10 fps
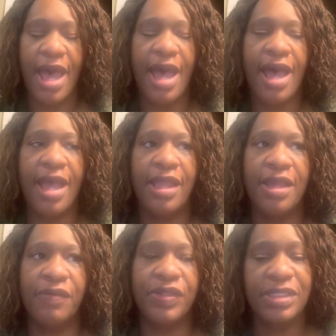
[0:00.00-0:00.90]
I
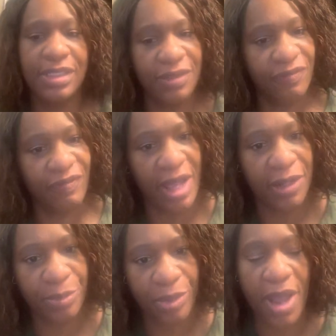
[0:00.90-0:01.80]
have identified
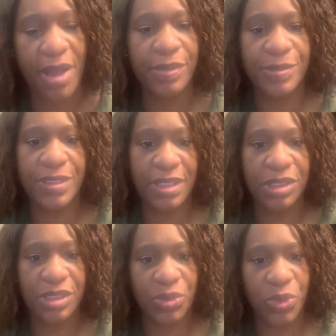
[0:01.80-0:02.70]
a problem
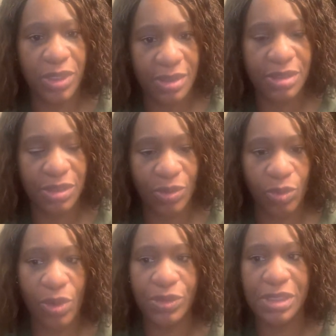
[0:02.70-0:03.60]
such as with
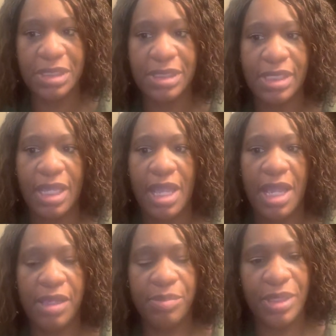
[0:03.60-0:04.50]
cirrhosis
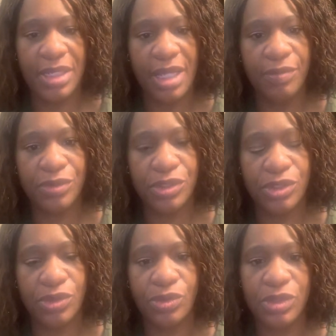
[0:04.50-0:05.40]
and been able
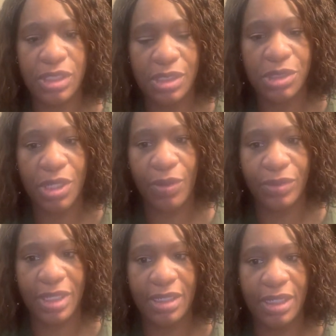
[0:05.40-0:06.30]
to teach
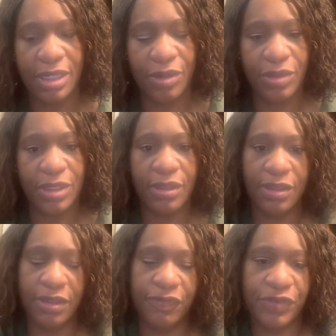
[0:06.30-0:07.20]
on that area
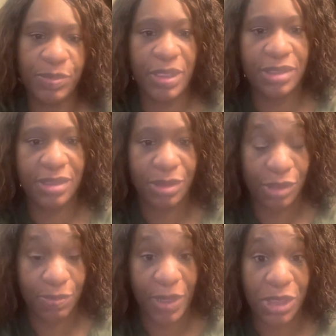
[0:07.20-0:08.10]
of
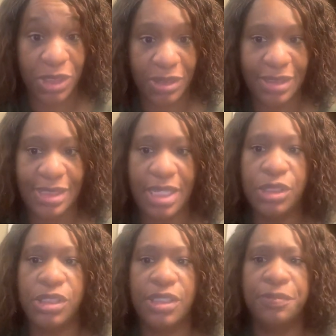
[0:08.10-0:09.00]

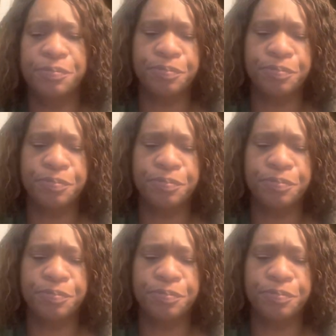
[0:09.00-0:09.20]
specialization.